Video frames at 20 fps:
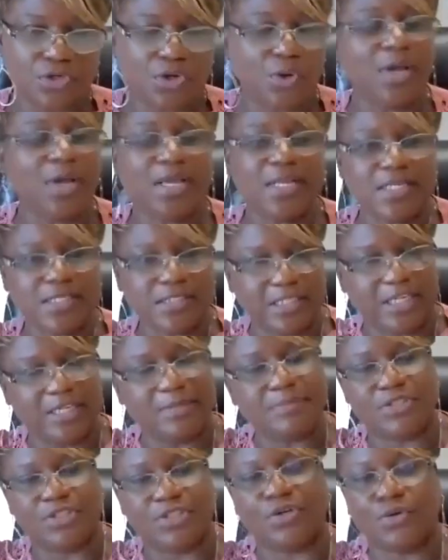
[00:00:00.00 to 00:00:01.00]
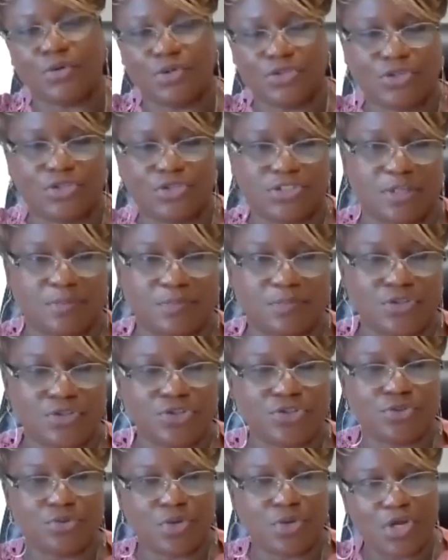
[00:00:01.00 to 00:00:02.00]
Go ahead and claim zero on your
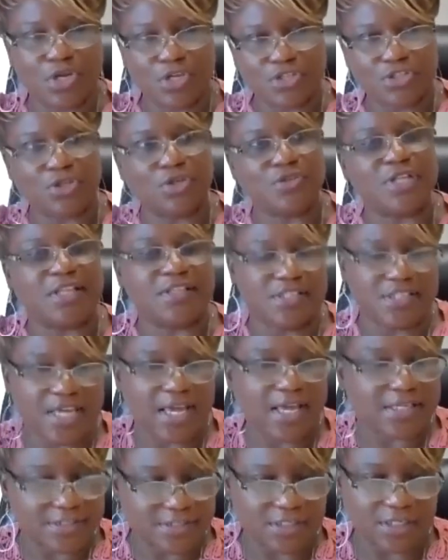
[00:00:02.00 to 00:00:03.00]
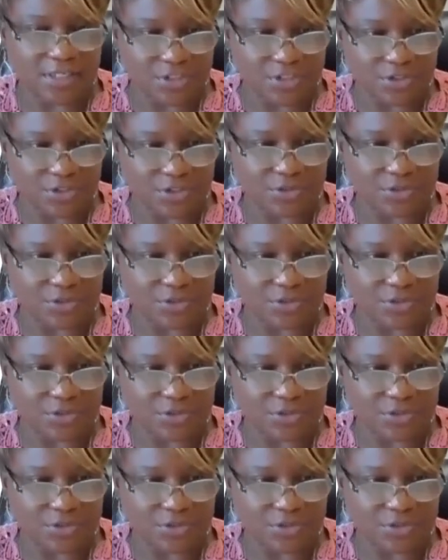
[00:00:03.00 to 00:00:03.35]
W-2 so that yes,